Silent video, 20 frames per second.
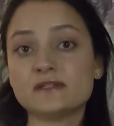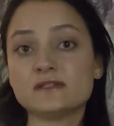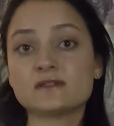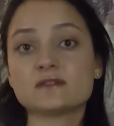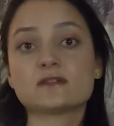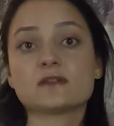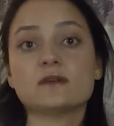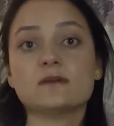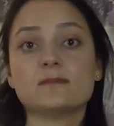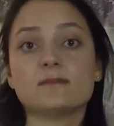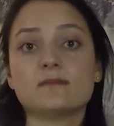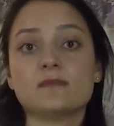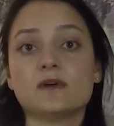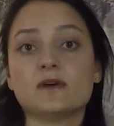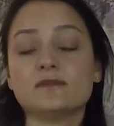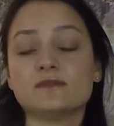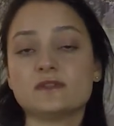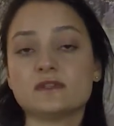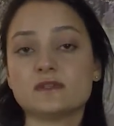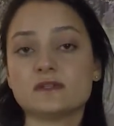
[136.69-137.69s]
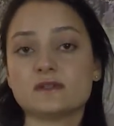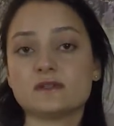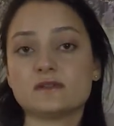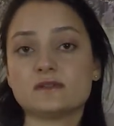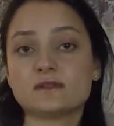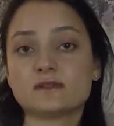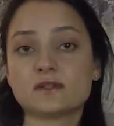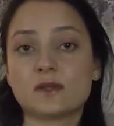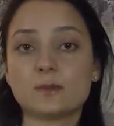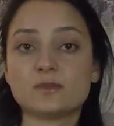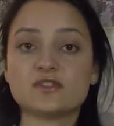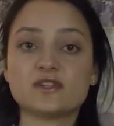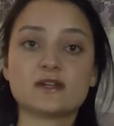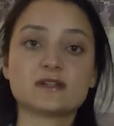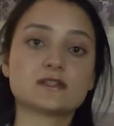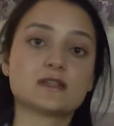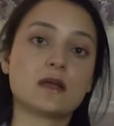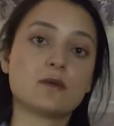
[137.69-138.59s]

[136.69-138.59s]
some of the subjects,